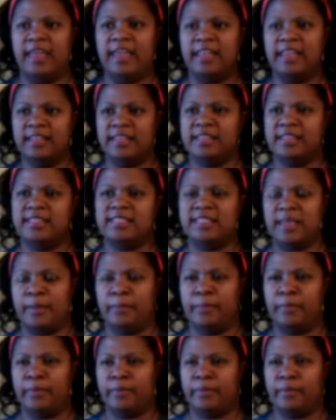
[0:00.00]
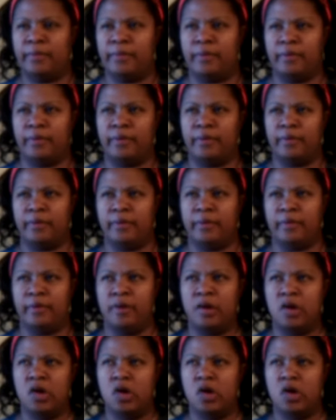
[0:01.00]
In December